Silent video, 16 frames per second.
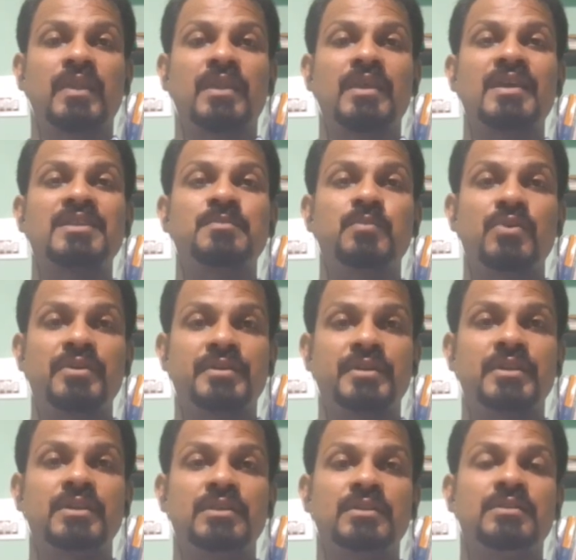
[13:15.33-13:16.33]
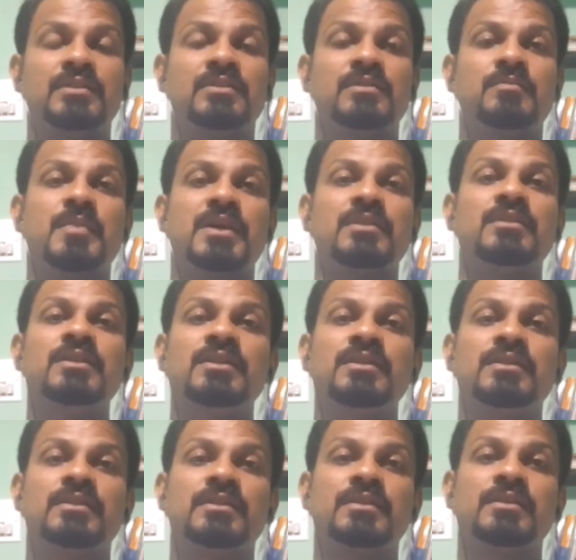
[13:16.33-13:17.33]
exploited by the
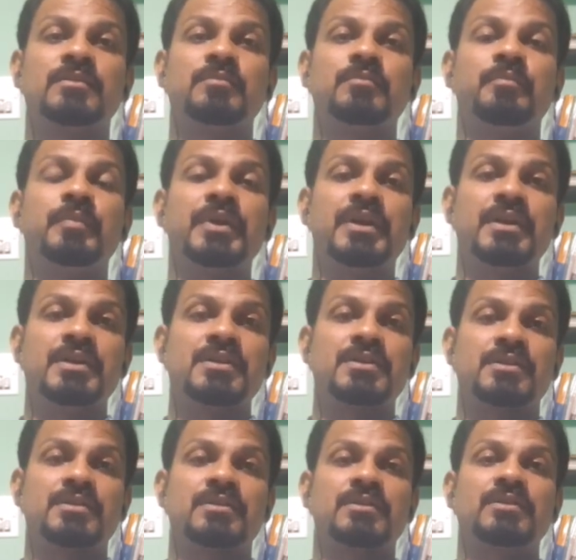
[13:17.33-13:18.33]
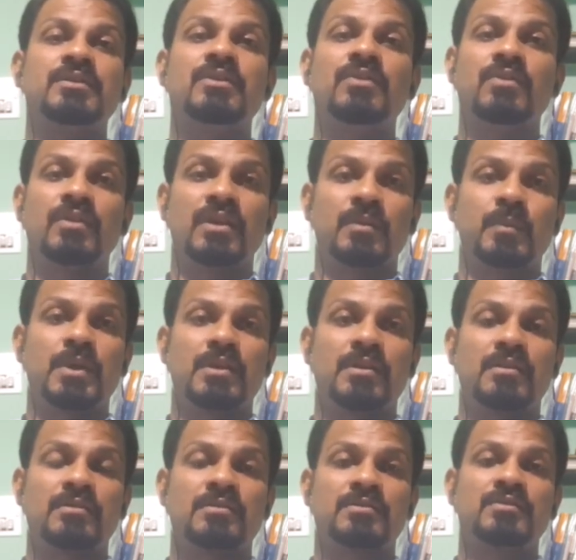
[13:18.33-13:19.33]
British
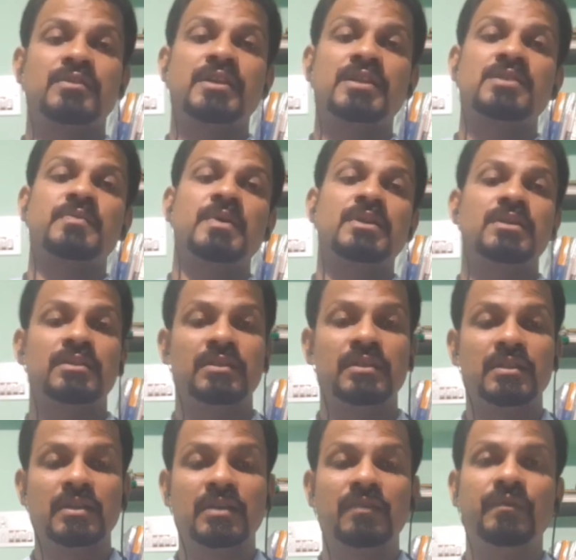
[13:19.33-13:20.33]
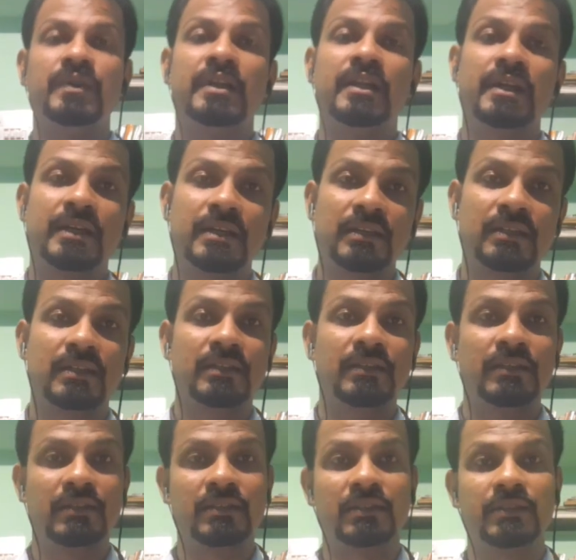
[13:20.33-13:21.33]
government. So that is what we learn in
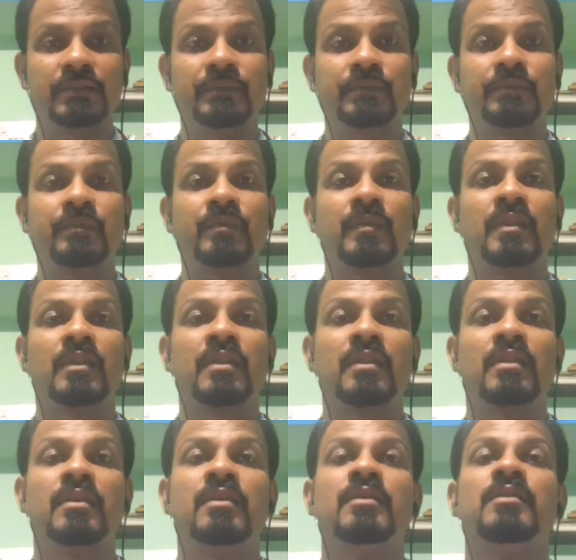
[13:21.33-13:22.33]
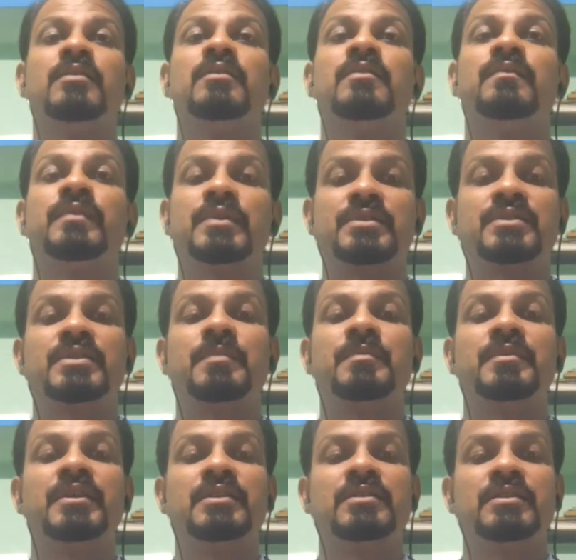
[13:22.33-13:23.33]
this first
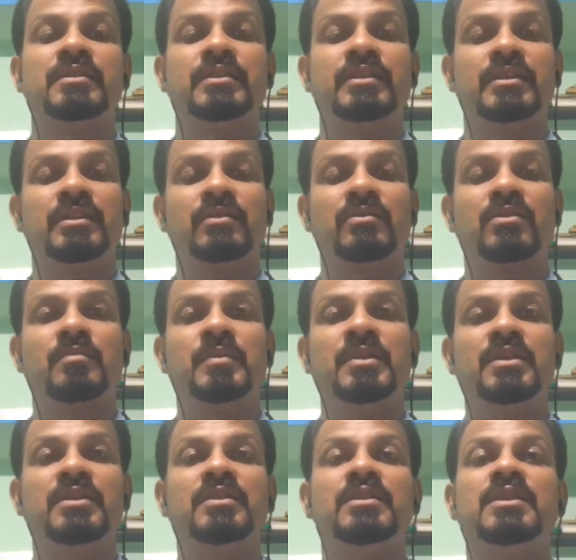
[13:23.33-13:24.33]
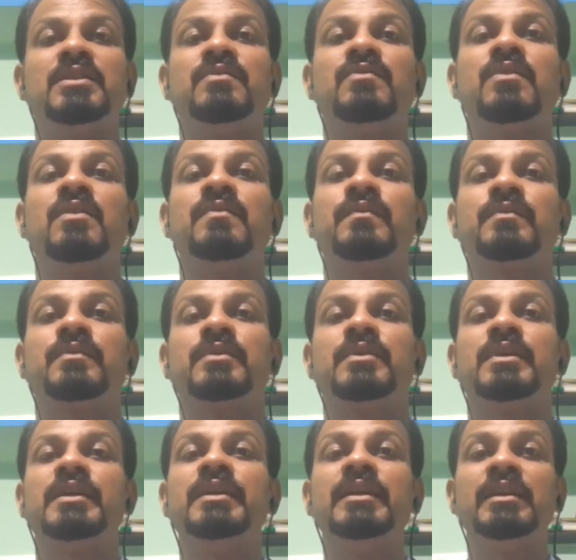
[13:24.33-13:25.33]
chapter, that is Indian economy in the eve of
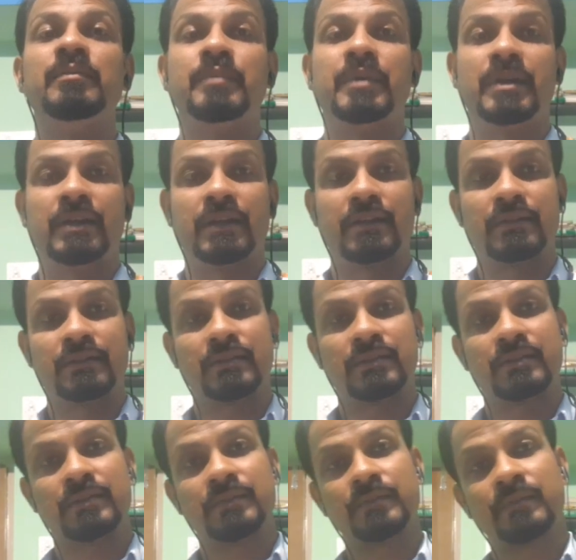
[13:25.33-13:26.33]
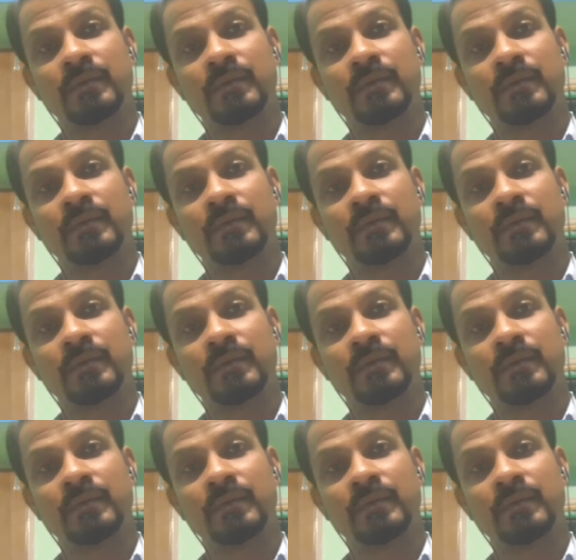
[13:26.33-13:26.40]
independence.